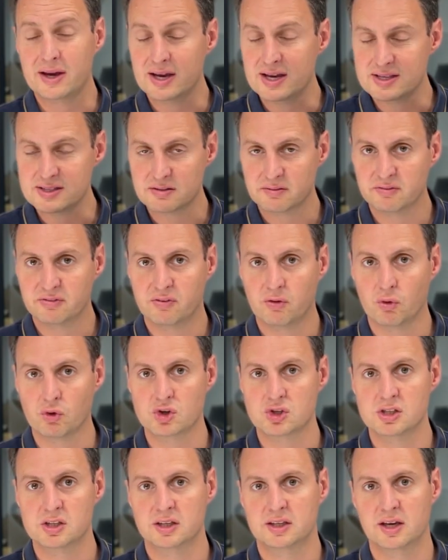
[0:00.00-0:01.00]
is
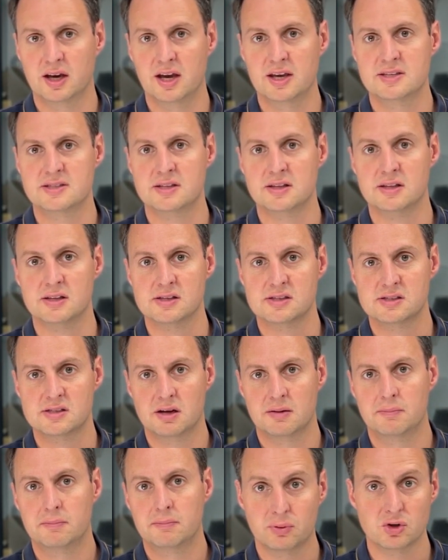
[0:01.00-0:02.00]
unfortunately the case that
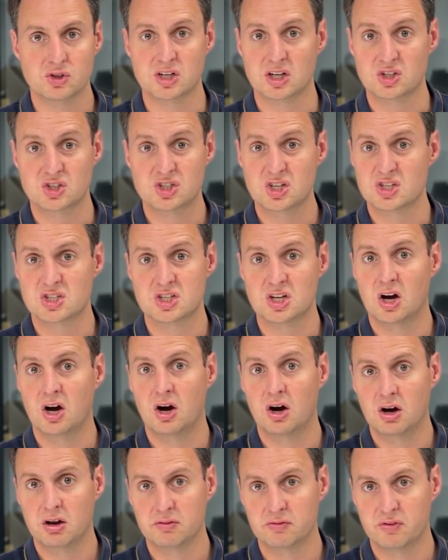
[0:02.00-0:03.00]
some projects just
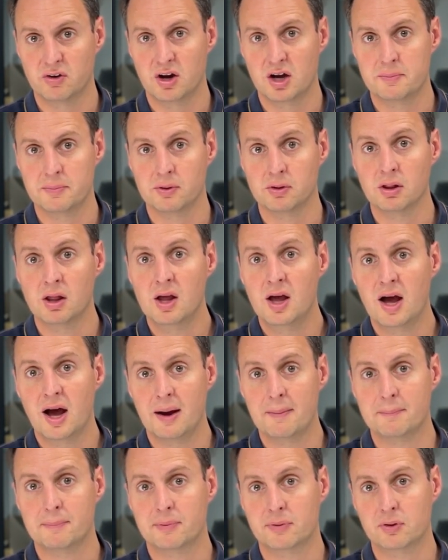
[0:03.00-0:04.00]
aren't viable
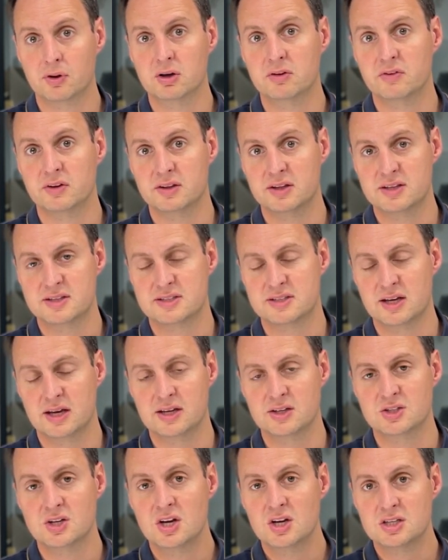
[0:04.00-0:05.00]
and prove at this
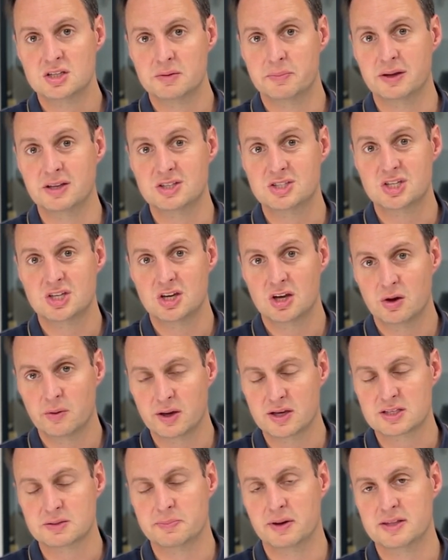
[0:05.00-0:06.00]
stage to be too
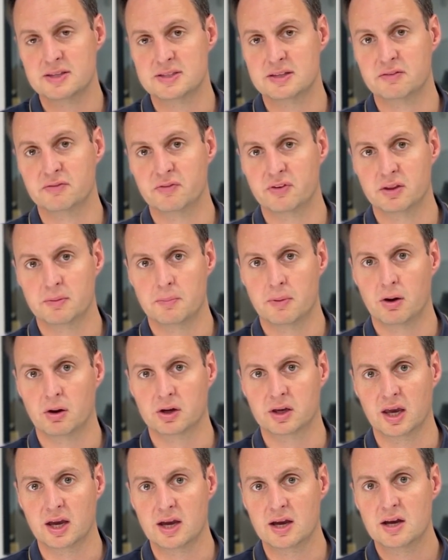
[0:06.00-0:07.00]
expensive for the
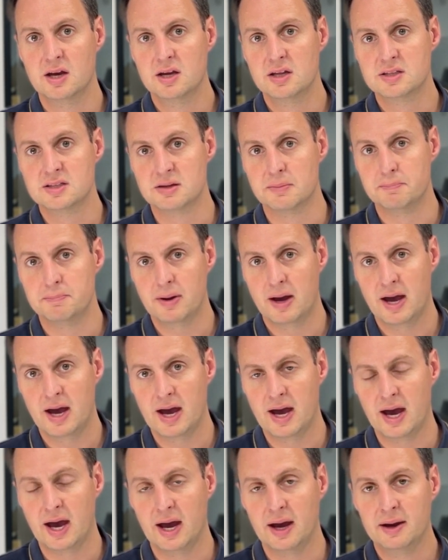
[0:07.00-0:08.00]
market to
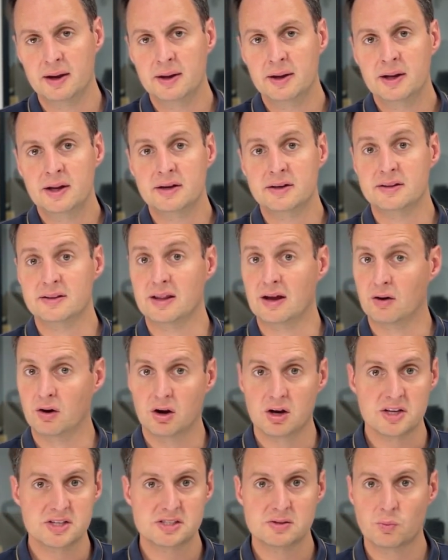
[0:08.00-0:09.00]
bear. There
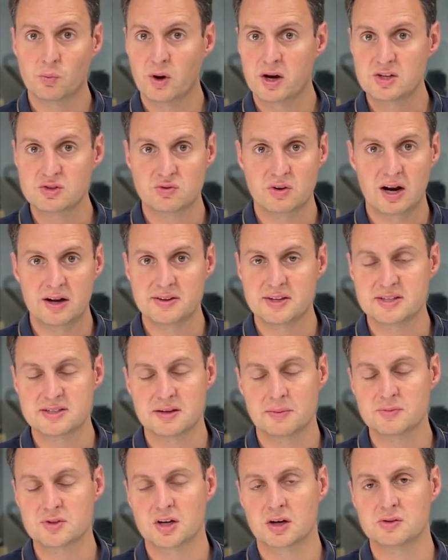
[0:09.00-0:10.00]
are some ways around this,
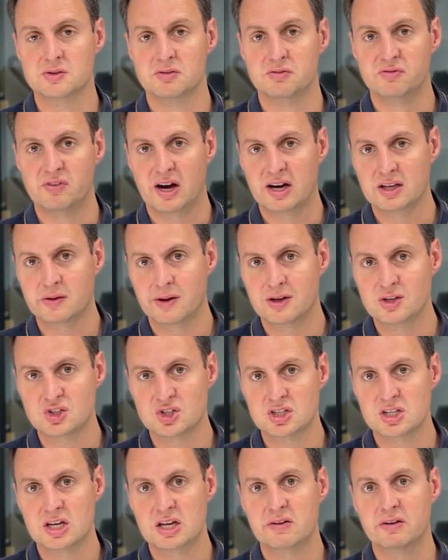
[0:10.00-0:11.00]
sometimes with value
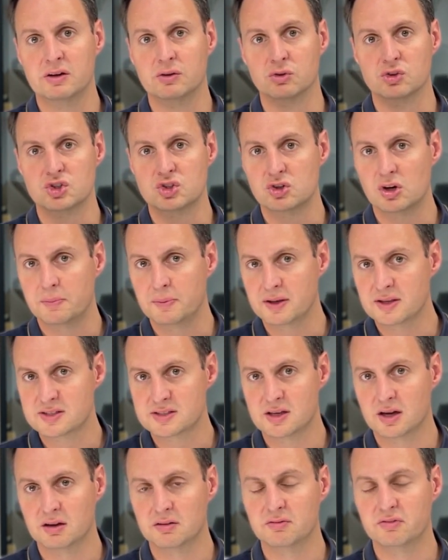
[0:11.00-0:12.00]
engineering or stripping
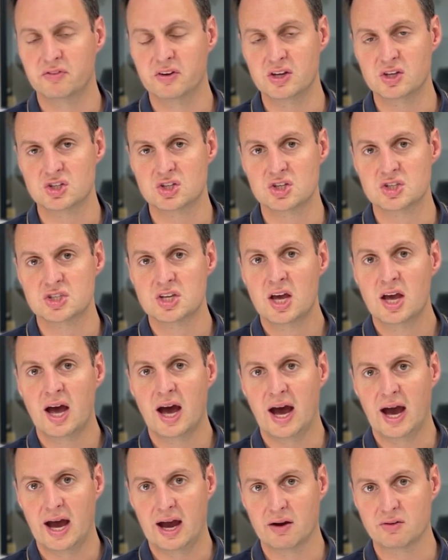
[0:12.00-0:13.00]
certain features
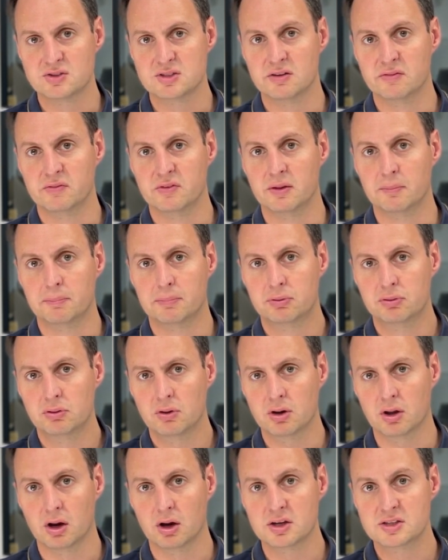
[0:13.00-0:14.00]
out of the
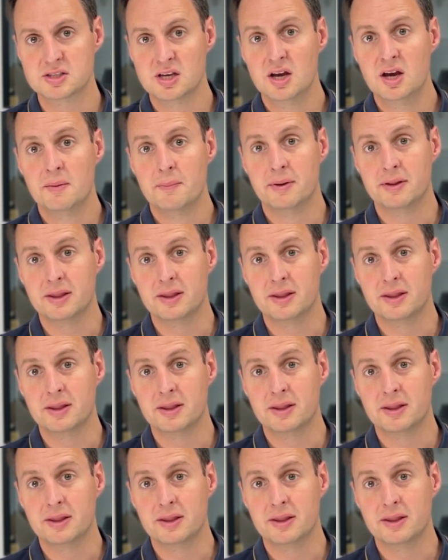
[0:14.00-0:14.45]
product, but